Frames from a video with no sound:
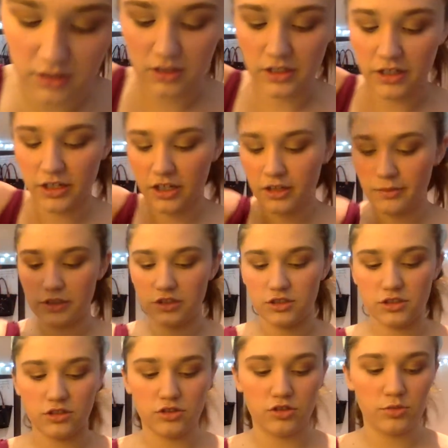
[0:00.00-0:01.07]
cleaning your brushes
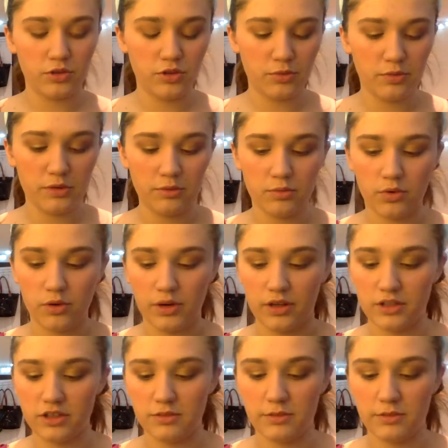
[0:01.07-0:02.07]
is super duper important to